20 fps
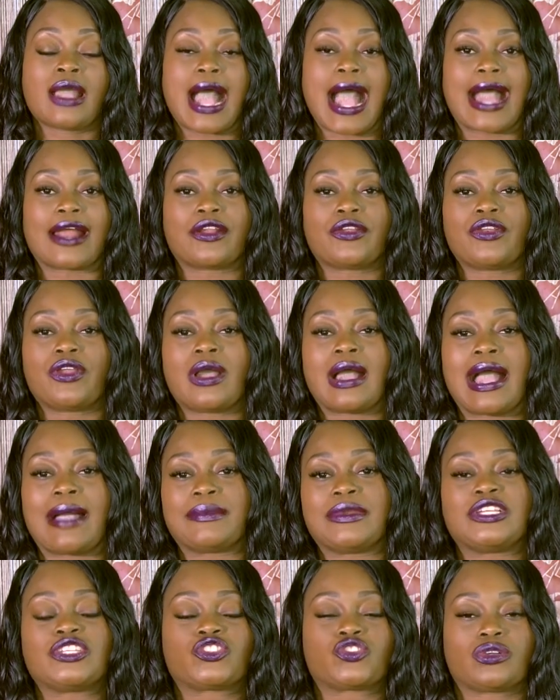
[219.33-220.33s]
I don't know how
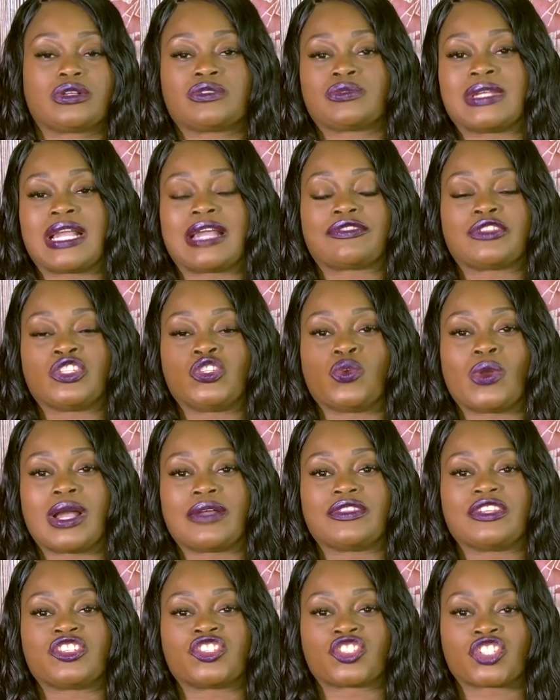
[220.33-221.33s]
many stories we have to do
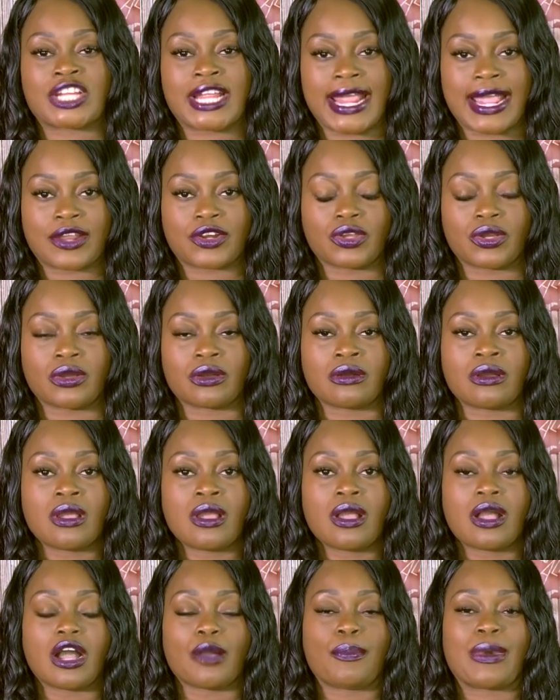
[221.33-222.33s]
on this channel
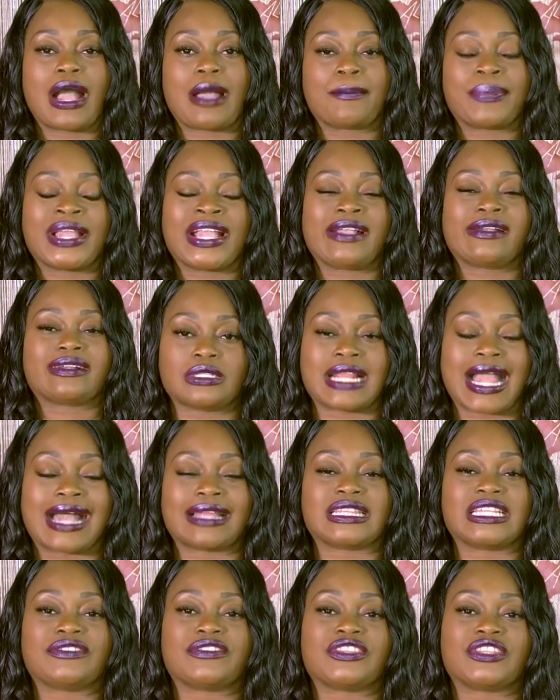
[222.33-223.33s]
about parents
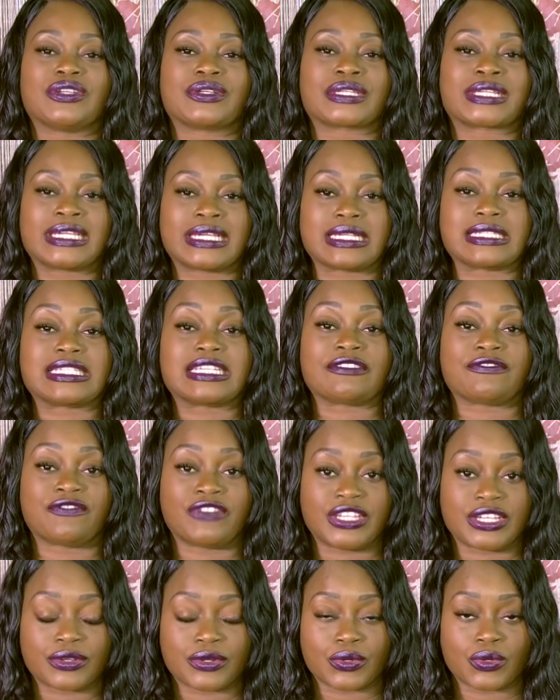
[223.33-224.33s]
not leaving their kids in
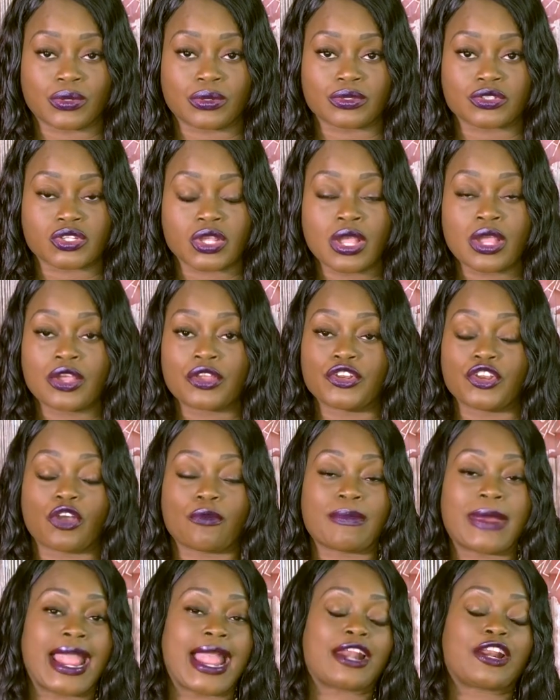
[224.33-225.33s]
vehicles. No
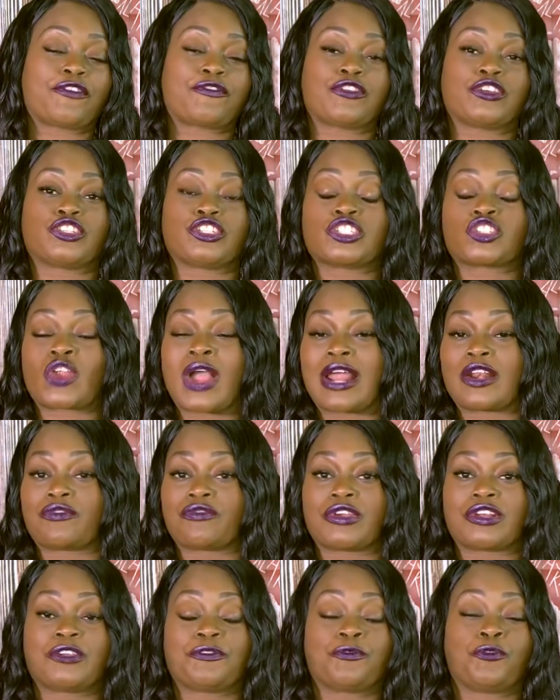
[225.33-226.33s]
matter if you're just trying to
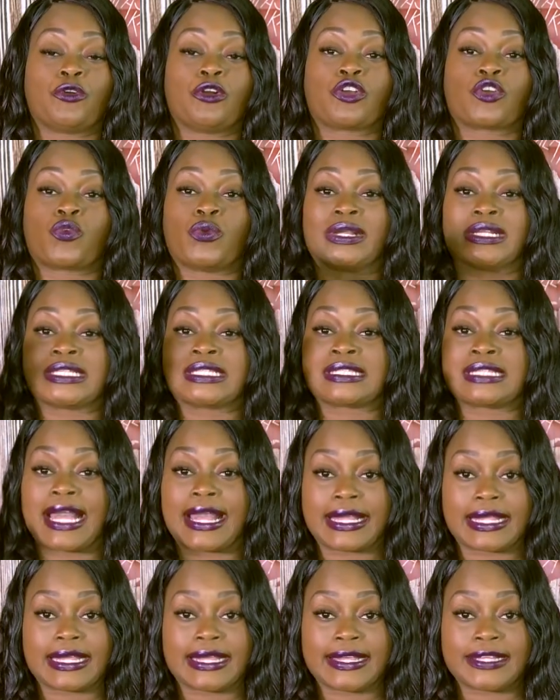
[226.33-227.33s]
run in for a quick
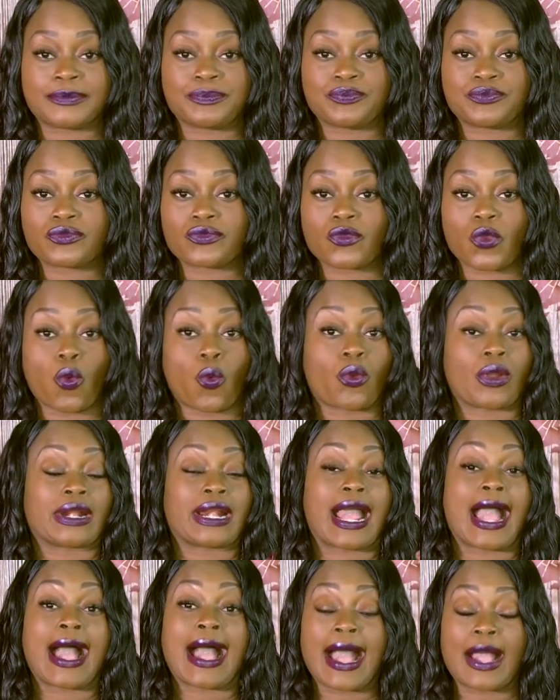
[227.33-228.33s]
second or
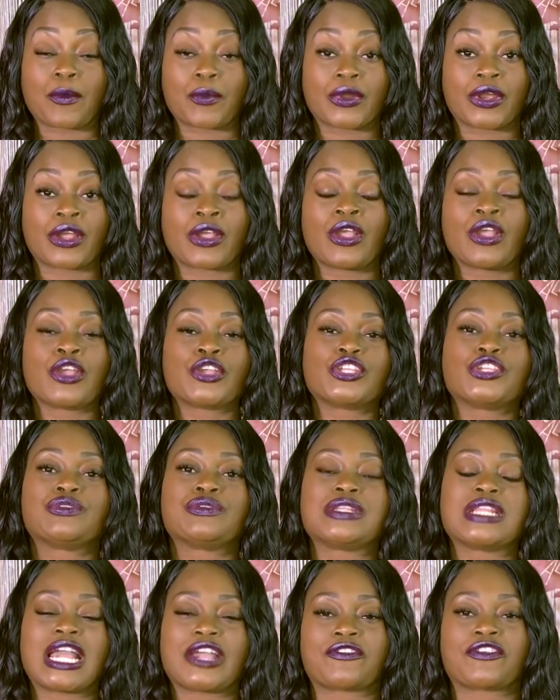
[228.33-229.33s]
an hour, you
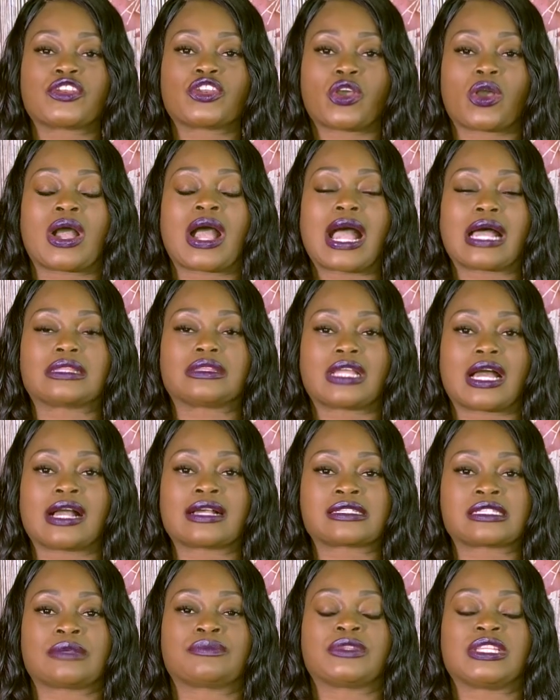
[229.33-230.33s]
never know how
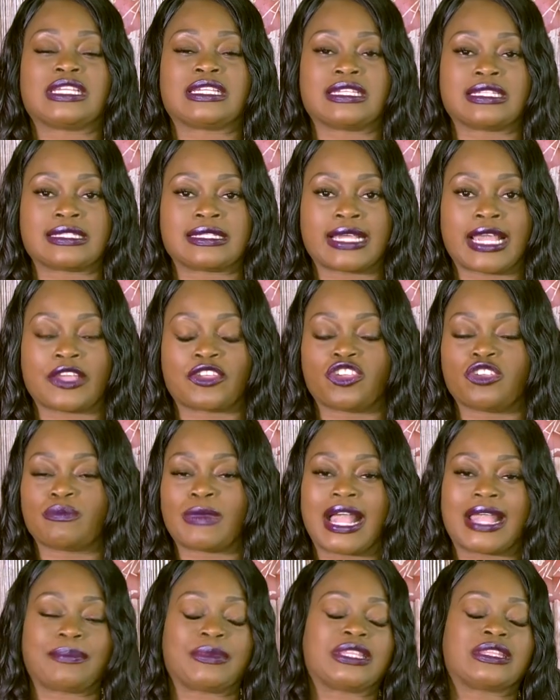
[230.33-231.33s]
long something can take. You
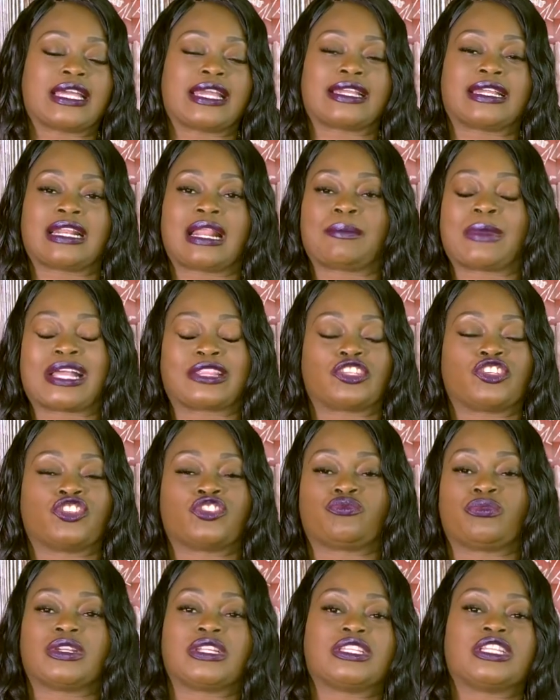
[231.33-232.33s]
might be thinking, I'm about to
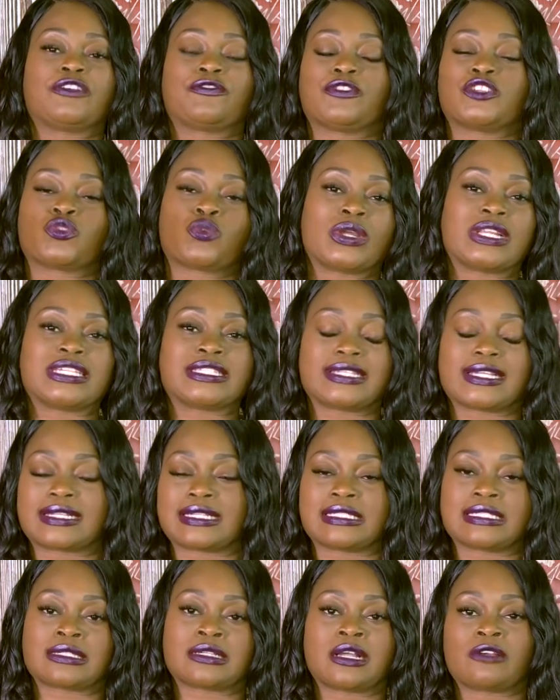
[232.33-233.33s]
just run in there for 20
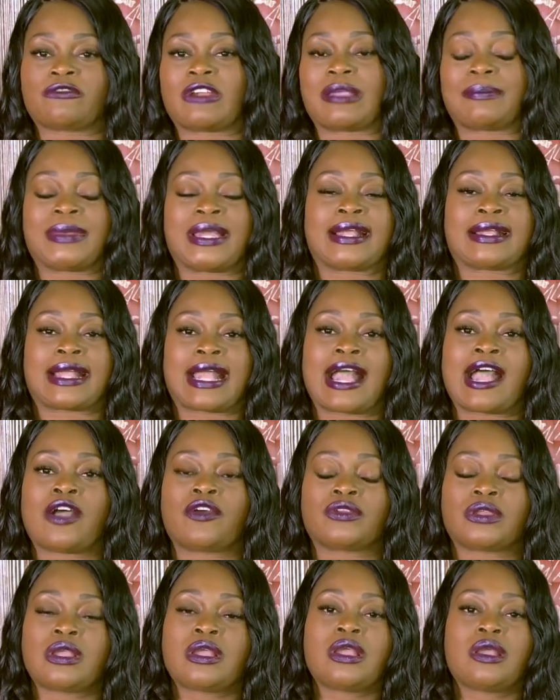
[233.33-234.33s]
seconds and come right back
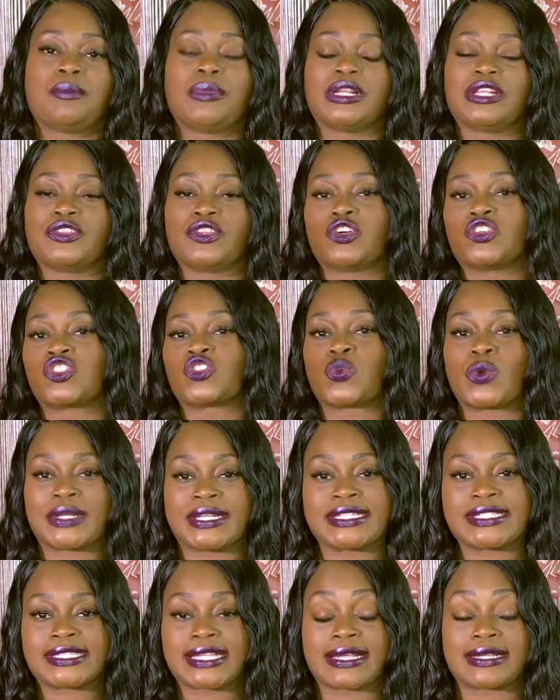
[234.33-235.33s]
out. But in those
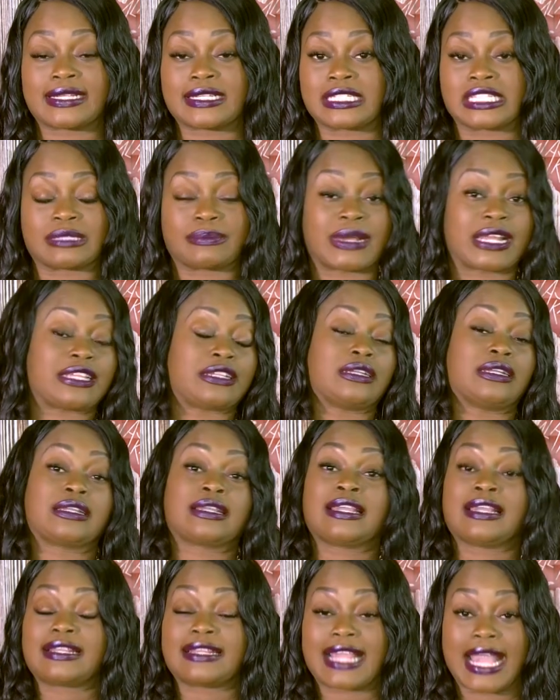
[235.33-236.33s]
20 seconds, somebody could
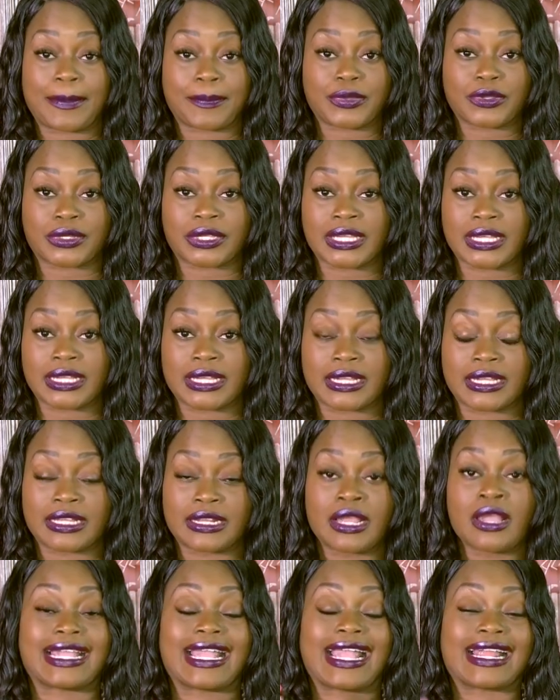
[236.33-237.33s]
kidnap your
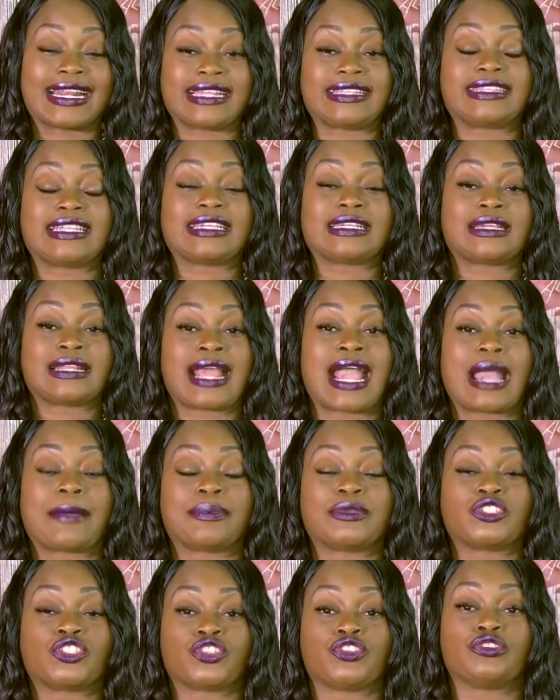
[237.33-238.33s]
kid. Anything could
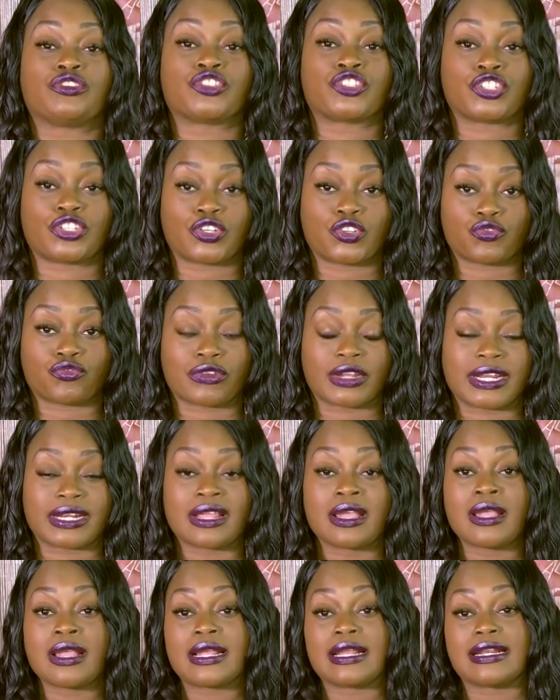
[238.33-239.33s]
happen to your children.
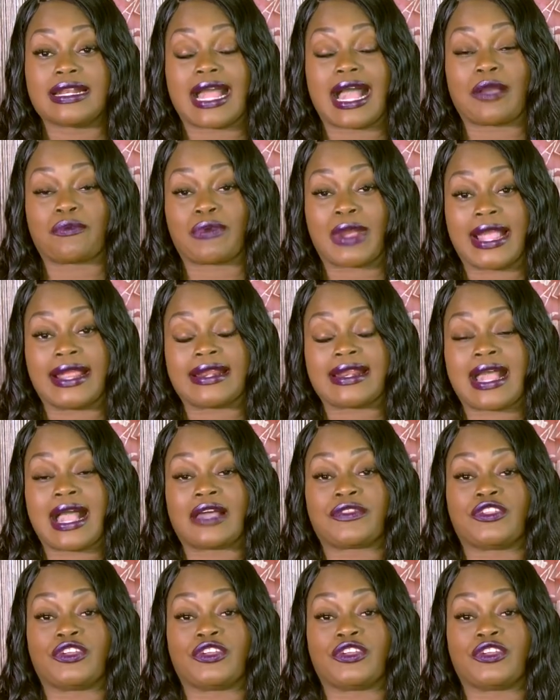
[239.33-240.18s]
Now, right now,